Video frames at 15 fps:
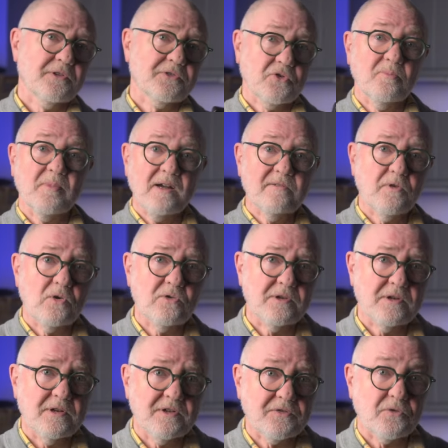So my vote
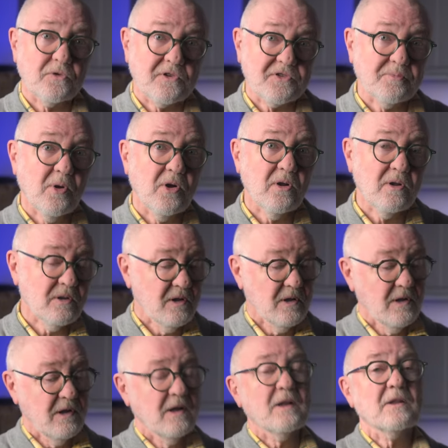is for a small,
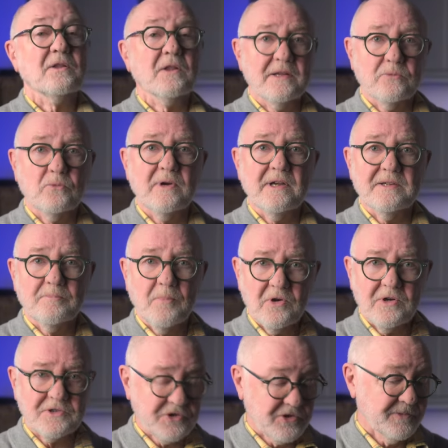lightweight
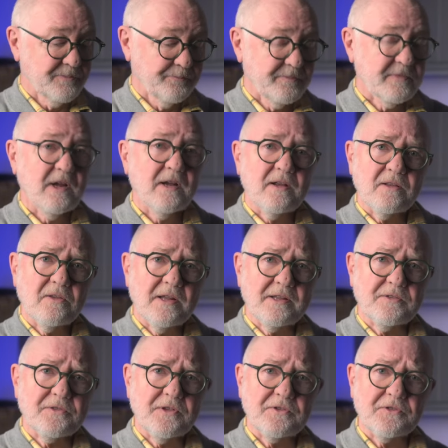monitor,
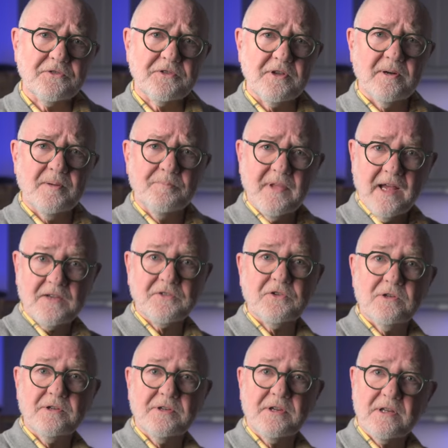like this um,
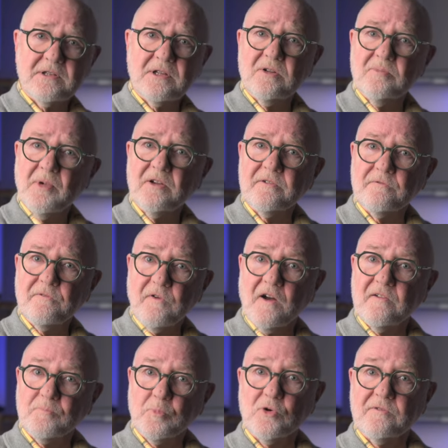excellent Lilmon
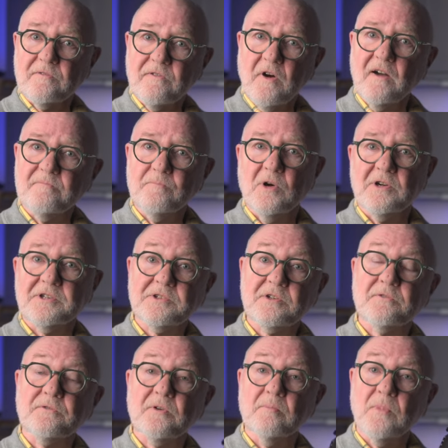five point five monitor
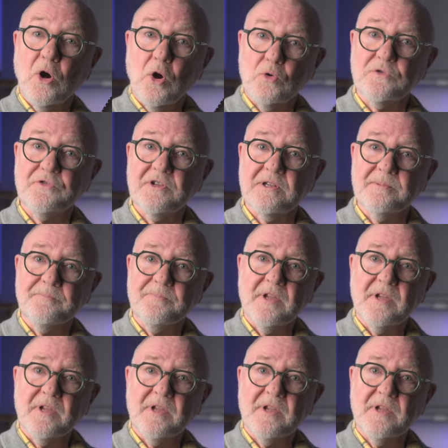from OSEE.